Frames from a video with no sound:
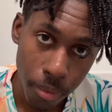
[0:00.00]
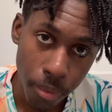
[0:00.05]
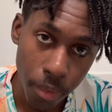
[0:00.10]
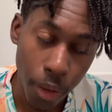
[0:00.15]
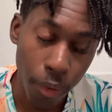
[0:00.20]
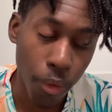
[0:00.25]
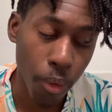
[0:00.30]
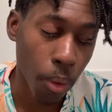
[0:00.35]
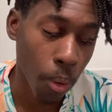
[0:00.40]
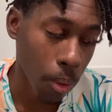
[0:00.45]

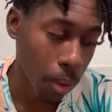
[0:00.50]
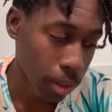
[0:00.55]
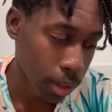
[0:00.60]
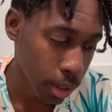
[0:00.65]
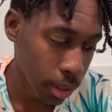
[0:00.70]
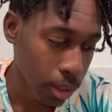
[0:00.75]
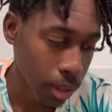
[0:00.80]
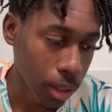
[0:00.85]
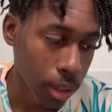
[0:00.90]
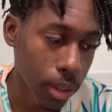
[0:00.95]
Of course,
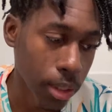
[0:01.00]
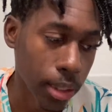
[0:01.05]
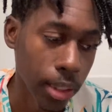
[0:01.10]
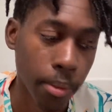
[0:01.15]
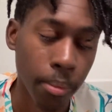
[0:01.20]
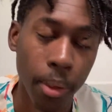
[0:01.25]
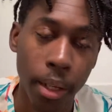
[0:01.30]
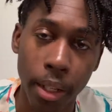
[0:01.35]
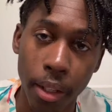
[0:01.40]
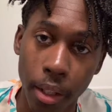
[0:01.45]
it's going to
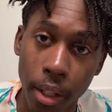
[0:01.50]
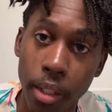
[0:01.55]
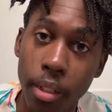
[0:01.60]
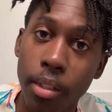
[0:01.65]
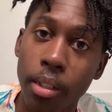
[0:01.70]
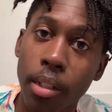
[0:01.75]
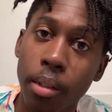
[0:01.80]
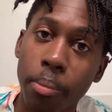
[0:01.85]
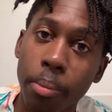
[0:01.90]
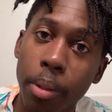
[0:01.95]
seem like it's
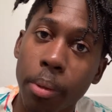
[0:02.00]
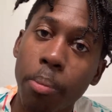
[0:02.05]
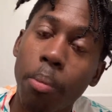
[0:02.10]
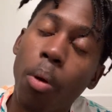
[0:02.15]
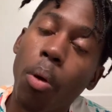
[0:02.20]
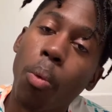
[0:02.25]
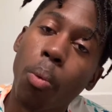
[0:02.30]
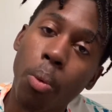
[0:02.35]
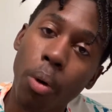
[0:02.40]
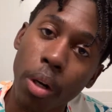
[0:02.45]
going to be
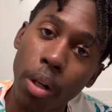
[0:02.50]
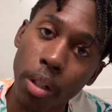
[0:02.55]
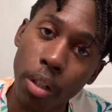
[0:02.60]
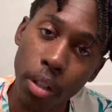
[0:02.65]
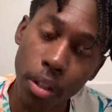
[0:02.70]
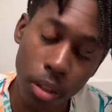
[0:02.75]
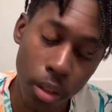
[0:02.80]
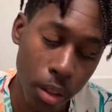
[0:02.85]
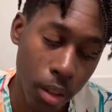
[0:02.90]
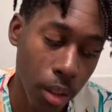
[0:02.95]
more work.